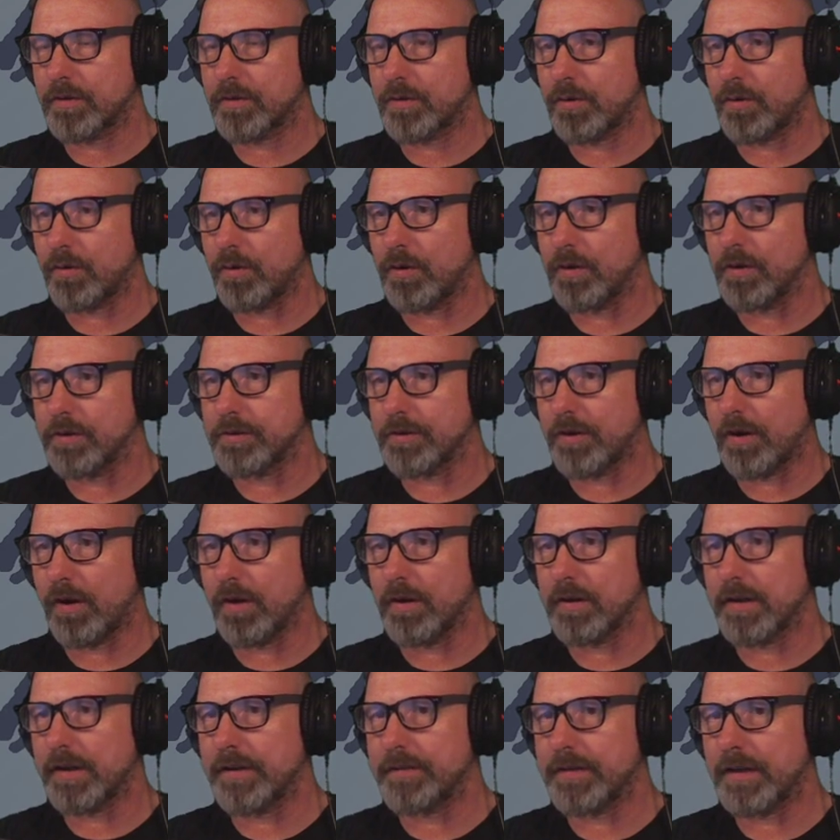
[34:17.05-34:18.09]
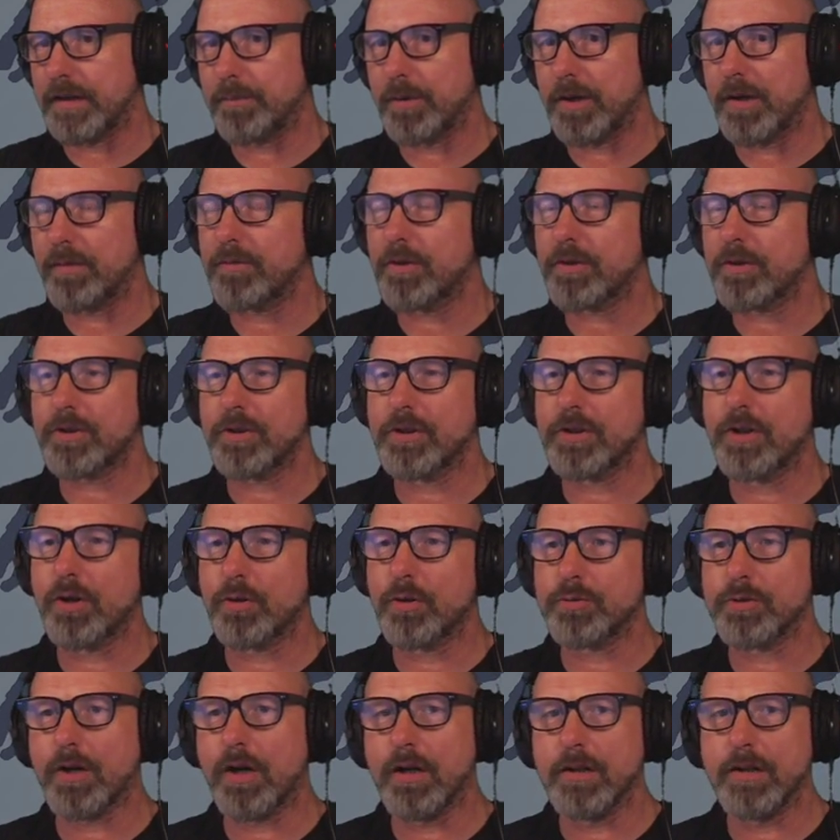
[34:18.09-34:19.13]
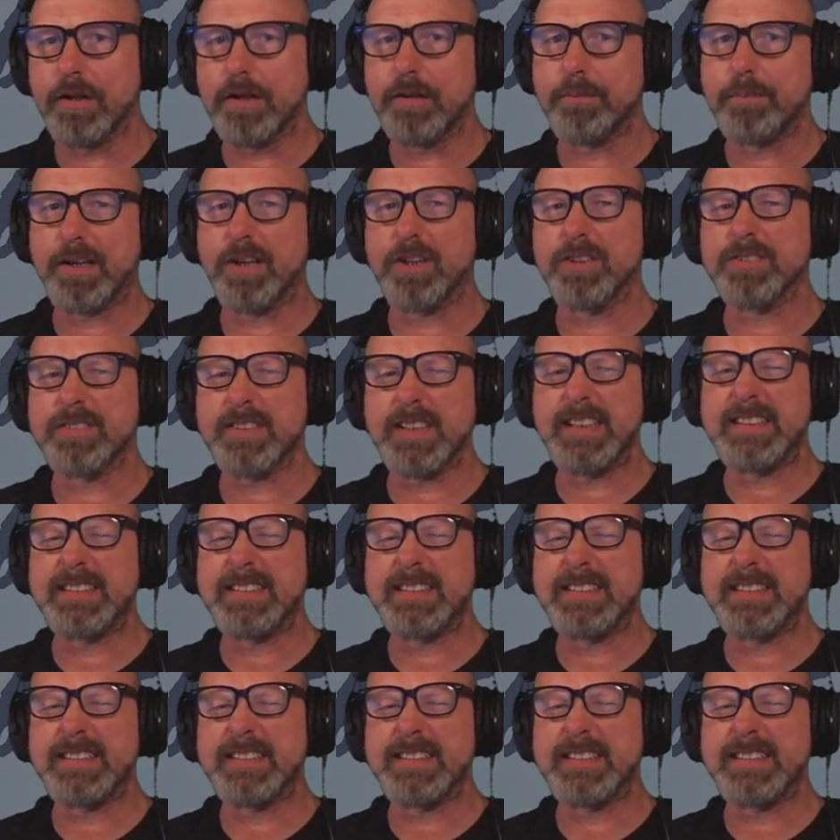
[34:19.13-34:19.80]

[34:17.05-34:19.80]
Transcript: called Arlanda, but I'm not going to go to Arlanda because